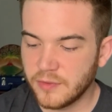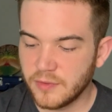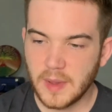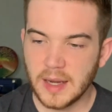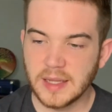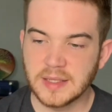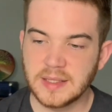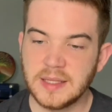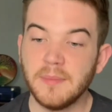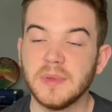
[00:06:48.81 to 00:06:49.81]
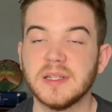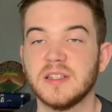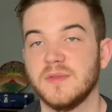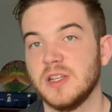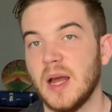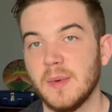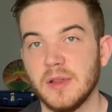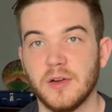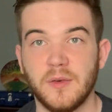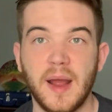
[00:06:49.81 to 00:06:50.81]
any semblance of a job on the
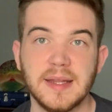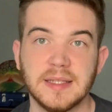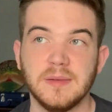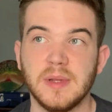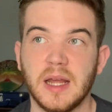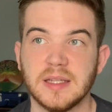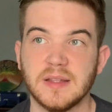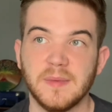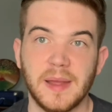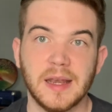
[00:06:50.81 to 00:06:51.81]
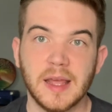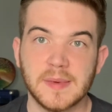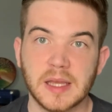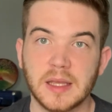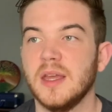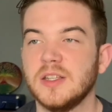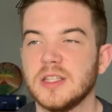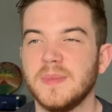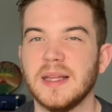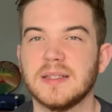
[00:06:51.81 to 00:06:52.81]
horizon because of the pandemic, it
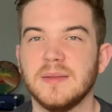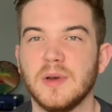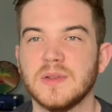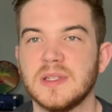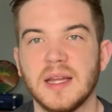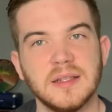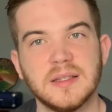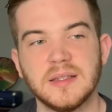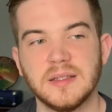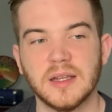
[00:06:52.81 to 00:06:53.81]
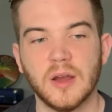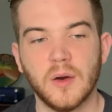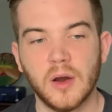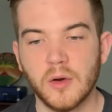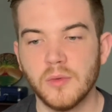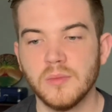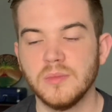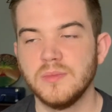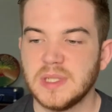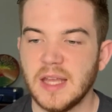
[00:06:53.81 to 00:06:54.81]
just makes the most sense to go home,
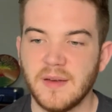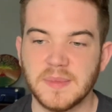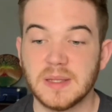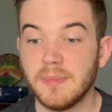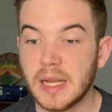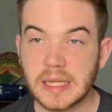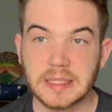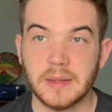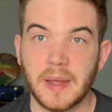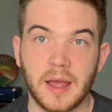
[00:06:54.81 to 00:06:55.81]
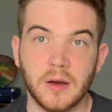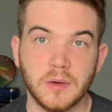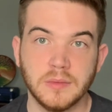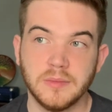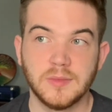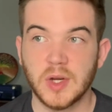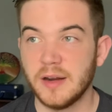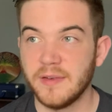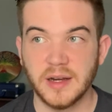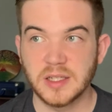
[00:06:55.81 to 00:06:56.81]
save up some money somehow, try to
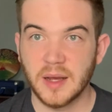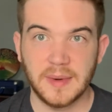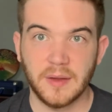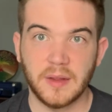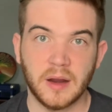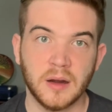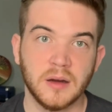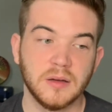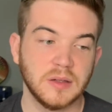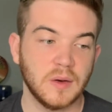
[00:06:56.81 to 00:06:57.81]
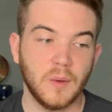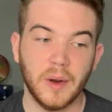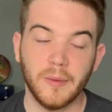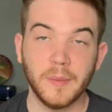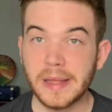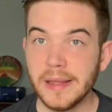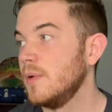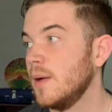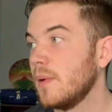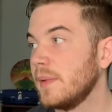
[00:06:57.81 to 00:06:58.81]
find a job down there. Don't know what it will be.
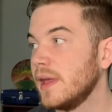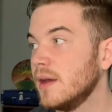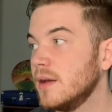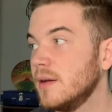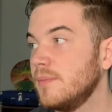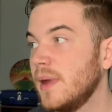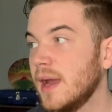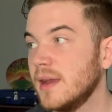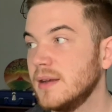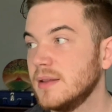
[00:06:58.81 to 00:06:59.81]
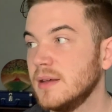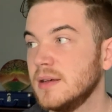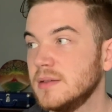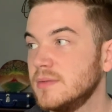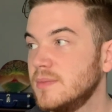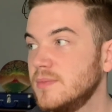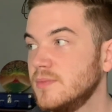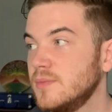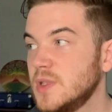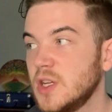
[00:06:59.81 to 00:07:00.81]
Probably back into the
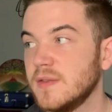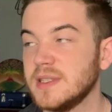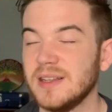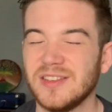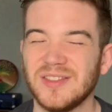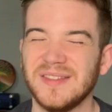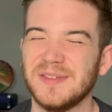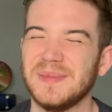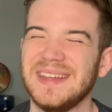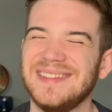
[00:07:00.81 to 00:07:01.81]
service industry for me.